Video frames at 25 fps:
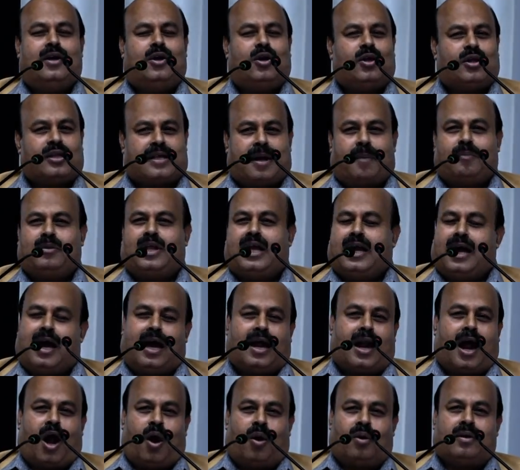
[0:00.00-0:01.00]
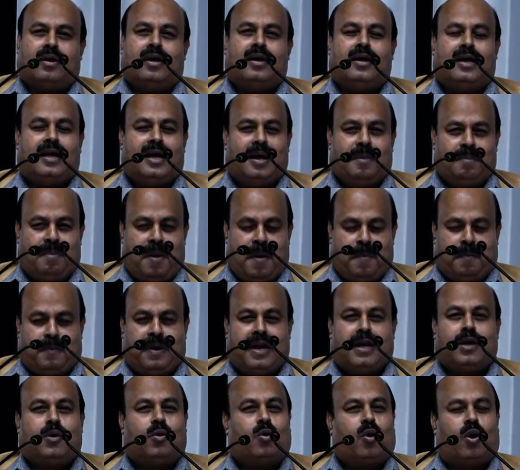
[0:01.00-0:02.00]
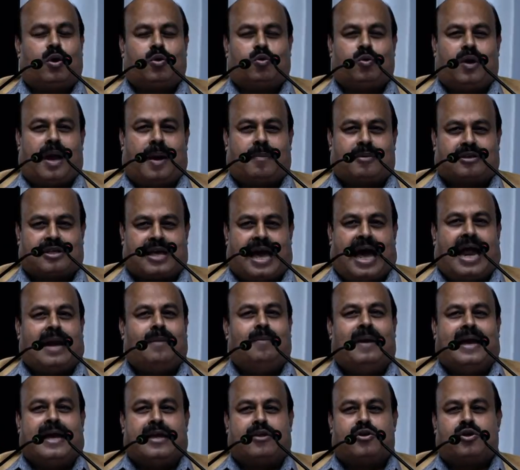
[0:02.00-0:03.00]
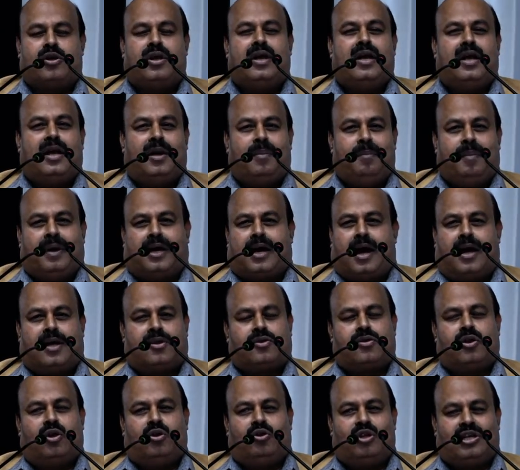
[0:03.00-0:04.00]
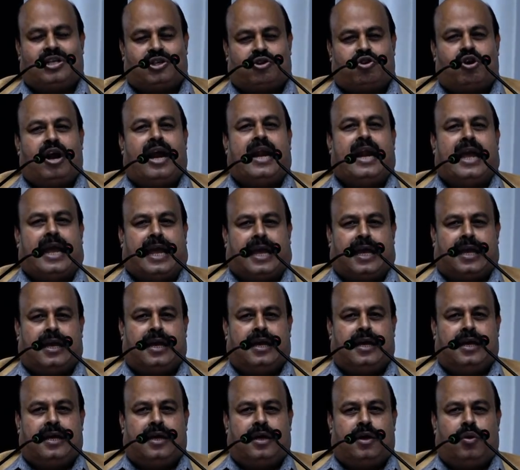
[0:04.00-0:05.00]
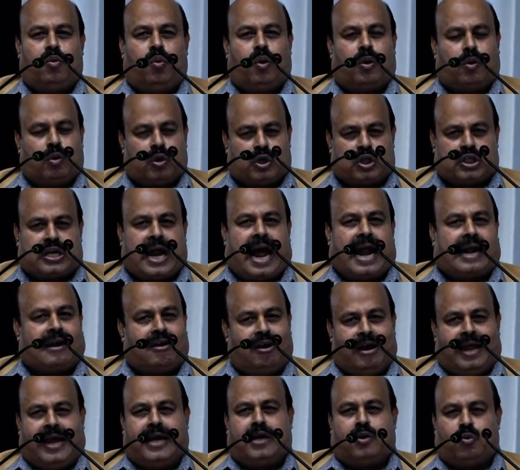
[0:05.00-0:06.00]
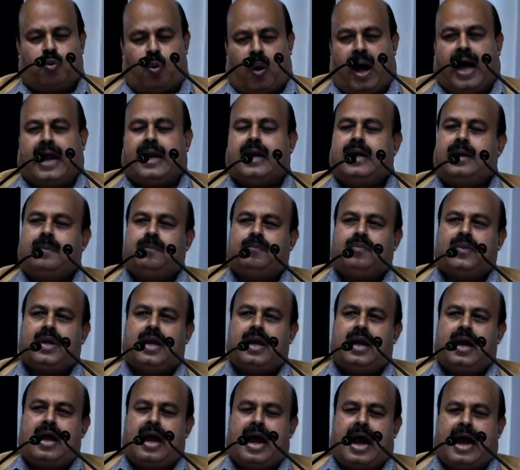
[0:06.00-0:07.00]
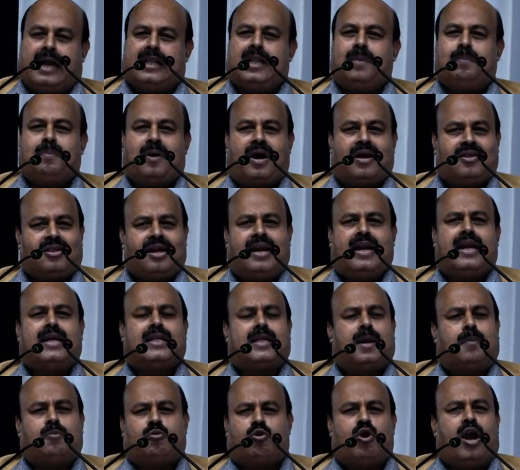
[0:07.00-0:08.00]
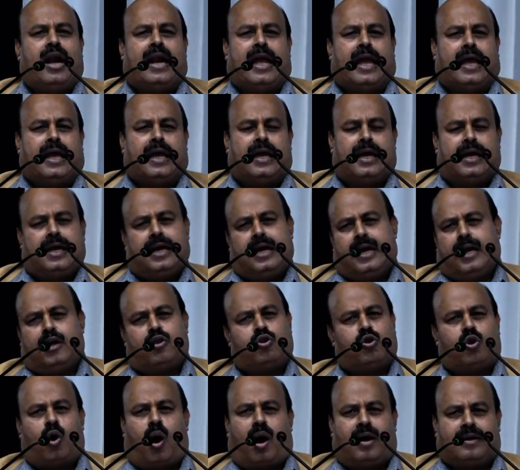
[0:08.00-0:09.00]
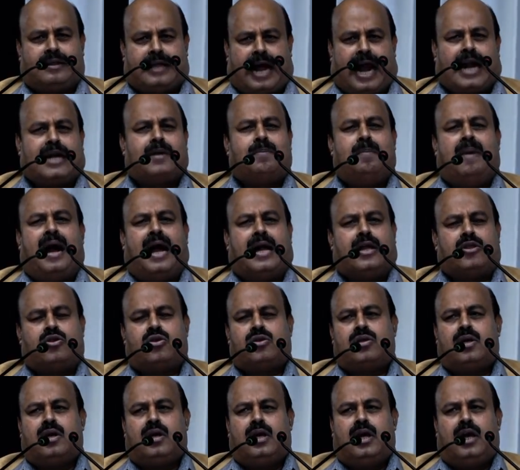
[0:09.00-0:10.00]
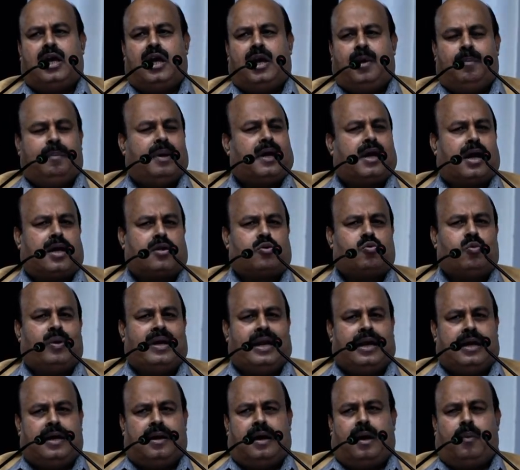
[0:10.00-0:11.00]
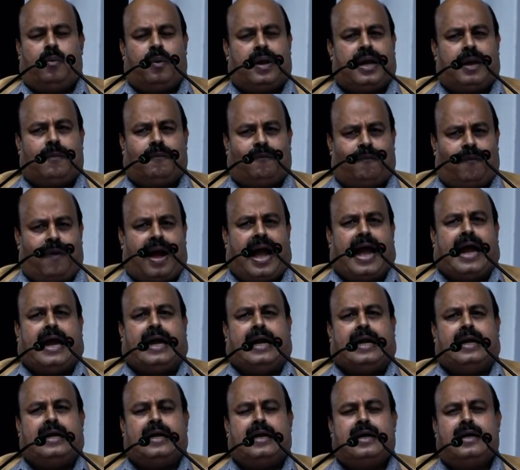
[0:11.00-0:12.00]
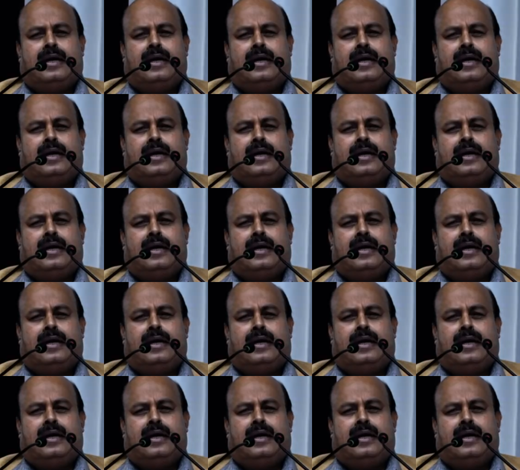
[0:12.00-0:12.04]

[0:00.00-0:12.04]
something around 15 crores we have salvaged because this trading we could start late one and the percentage of trading is not that much because we, we find